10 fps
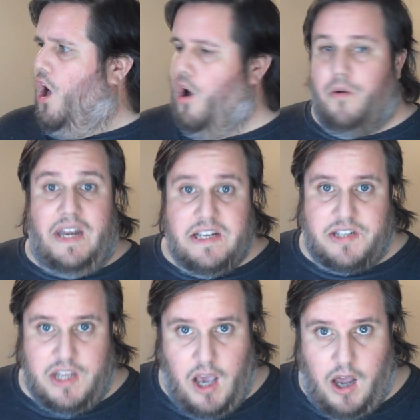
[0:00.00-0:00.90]

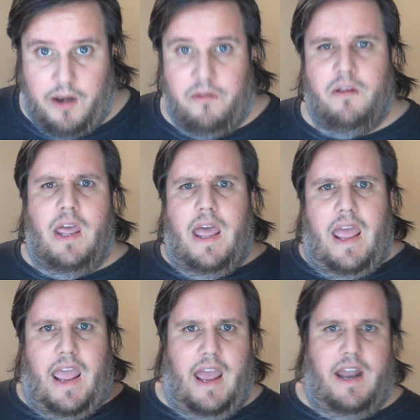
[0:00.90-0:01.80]
Onision.
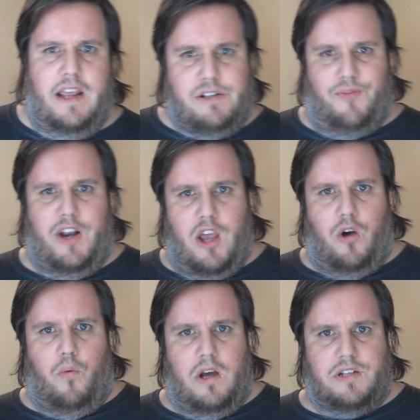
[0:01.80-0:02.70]
And his
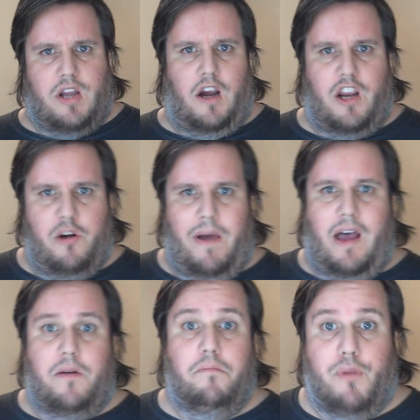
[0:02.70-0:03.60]
video was talking
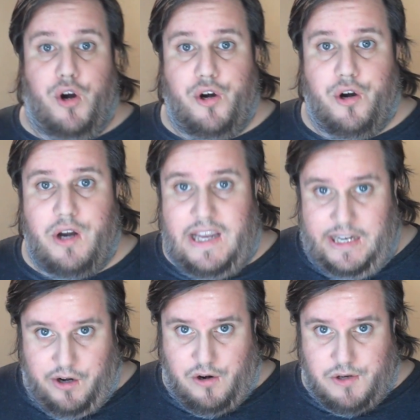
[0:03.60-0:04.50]
about murder
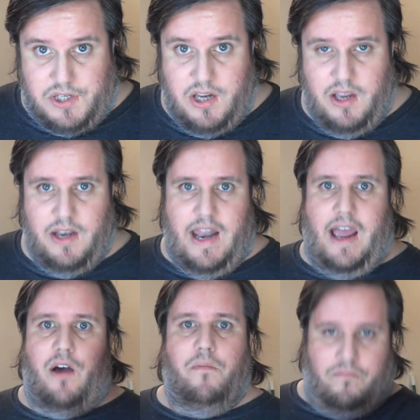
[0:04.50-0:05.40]
eaters.
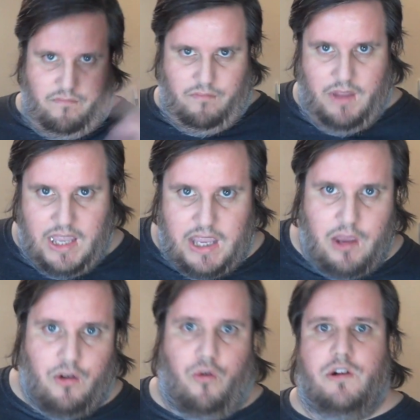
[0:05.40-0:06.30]
Now,
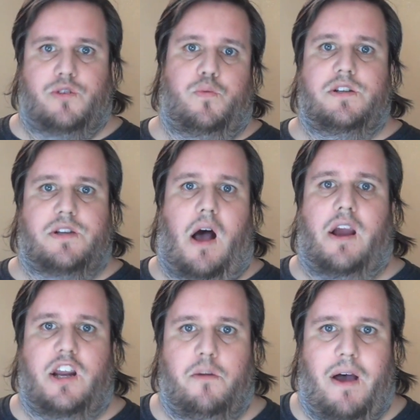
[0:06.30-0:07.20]
he, of course, was
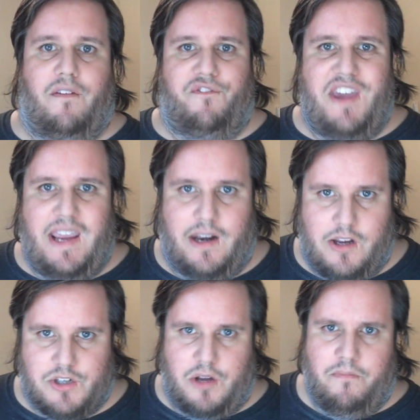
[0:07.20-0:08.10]
talking about
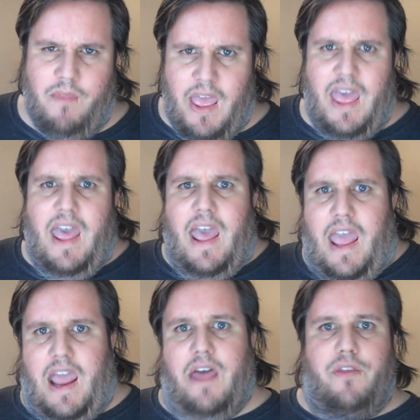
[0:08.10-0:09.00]
veganism,
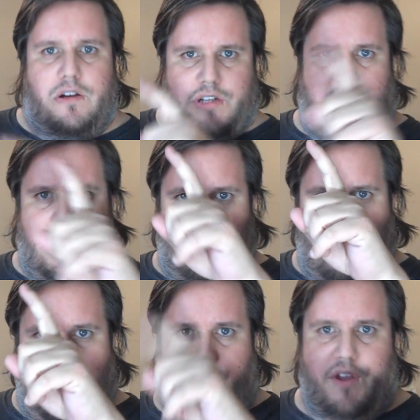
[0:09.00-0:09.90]
and there's a link
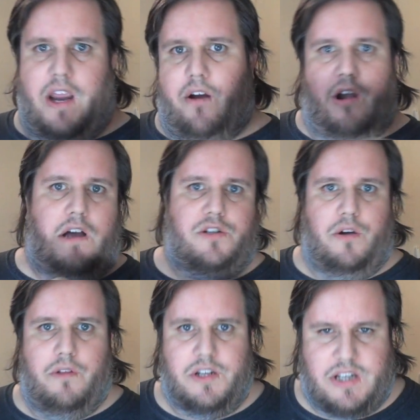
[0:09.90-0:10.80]
right over here and
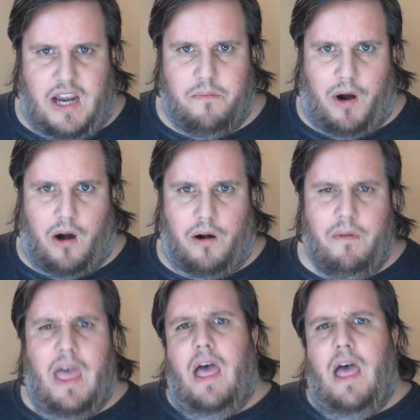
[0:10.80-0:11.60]
also in the sidebar.